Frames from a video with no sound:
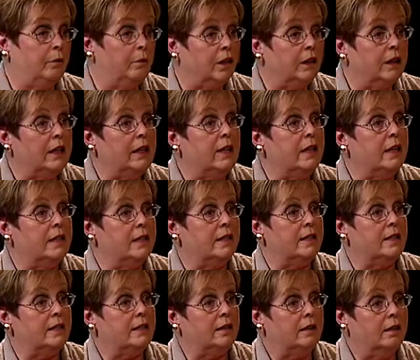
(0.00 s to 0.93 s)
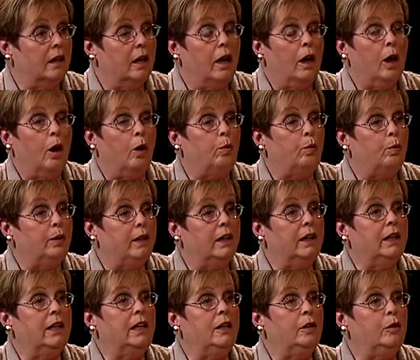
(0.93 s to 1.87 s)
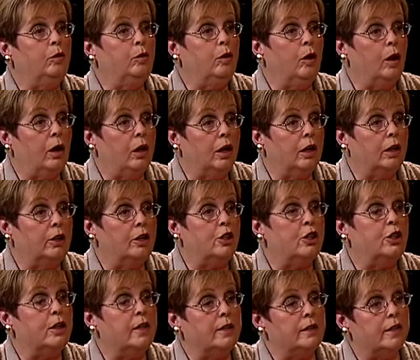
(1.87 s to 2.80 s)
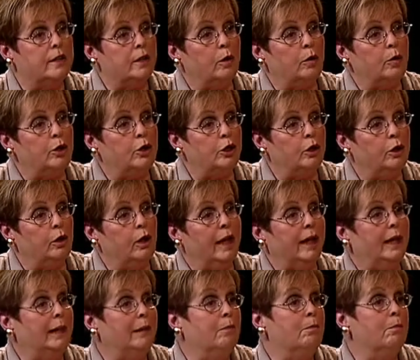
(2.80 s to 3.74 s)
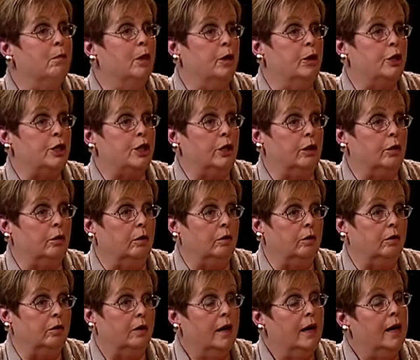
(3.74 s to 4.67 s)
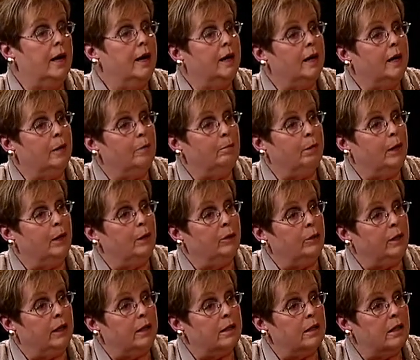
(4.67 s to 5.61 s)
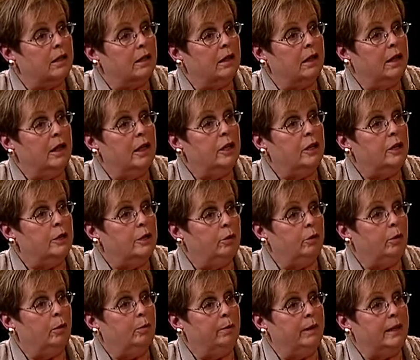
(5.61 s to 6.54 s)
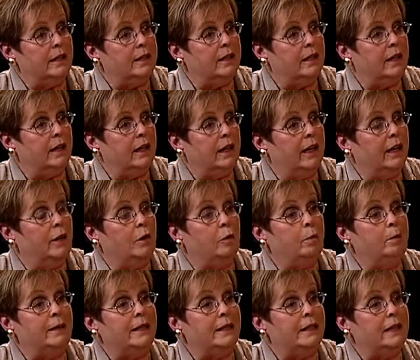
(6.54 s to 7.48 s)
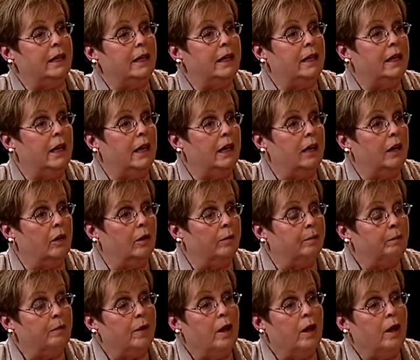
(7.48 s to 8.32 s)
really is a really large social and emotional component to obesity and obesity care.